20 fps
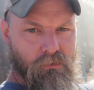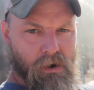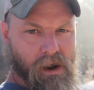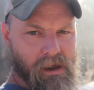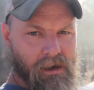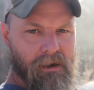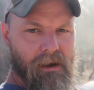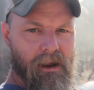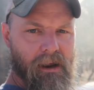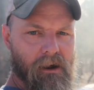
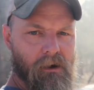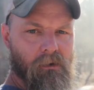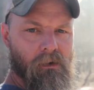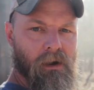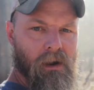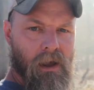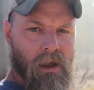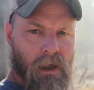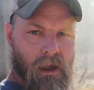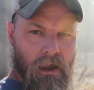right now.
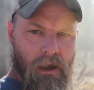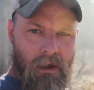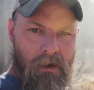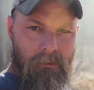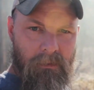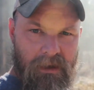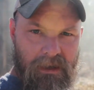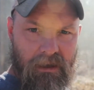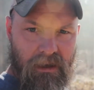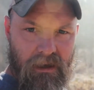
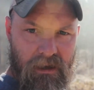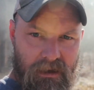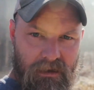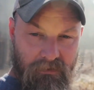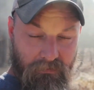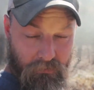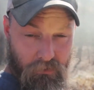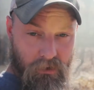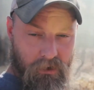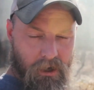
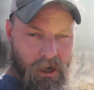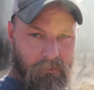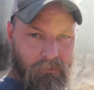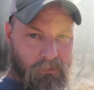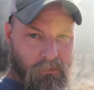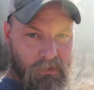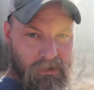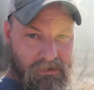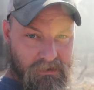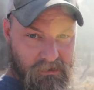Because for a
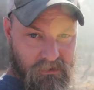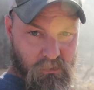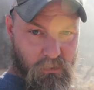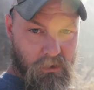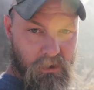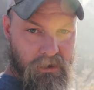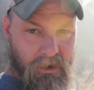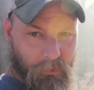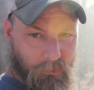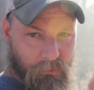couple of reasons.
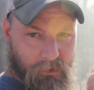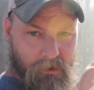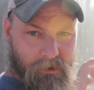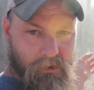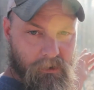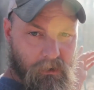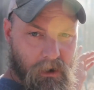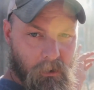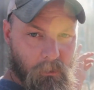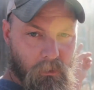One, I
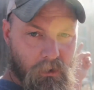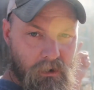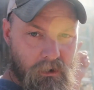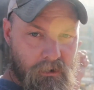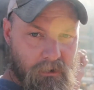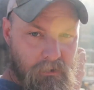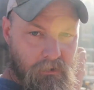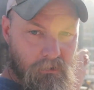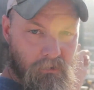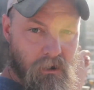
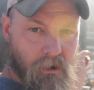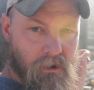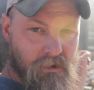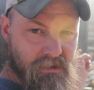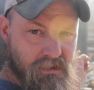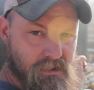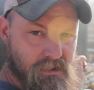wanted it a lot